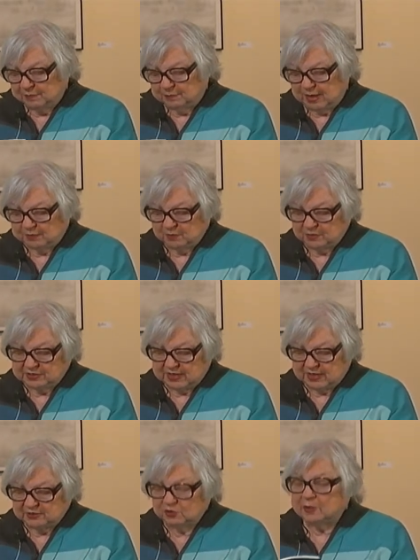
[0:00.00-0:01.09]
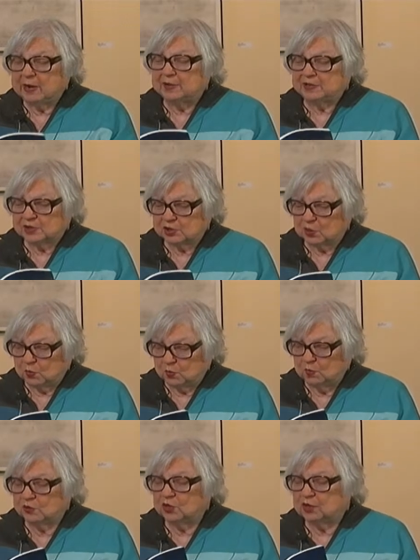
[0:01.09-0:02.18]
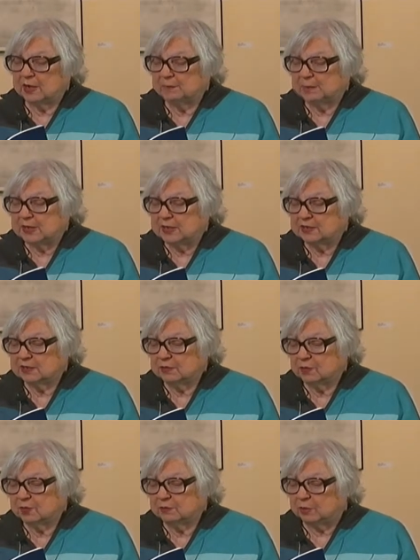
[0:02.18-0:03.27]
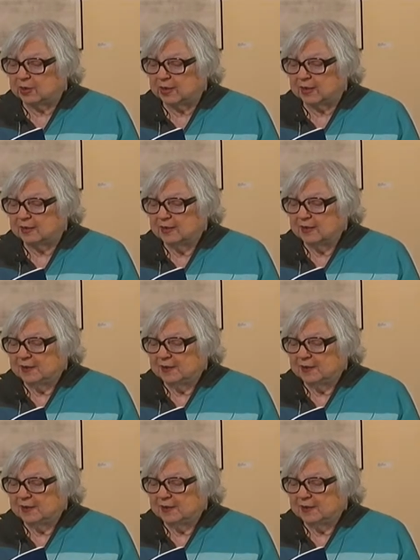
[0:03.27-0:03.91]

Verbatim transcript: Mama was at you by the stove cooking beans and cornbread.